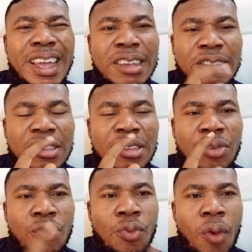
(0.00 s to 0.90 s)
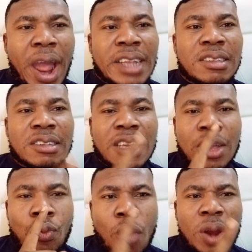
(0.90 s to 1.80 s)
is the right
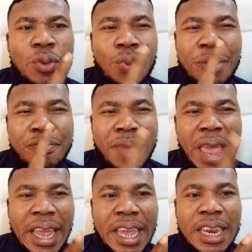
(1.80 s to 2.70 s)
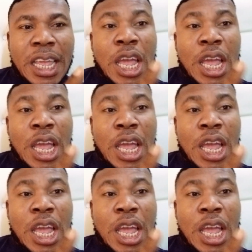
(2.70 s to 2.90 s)
one we making,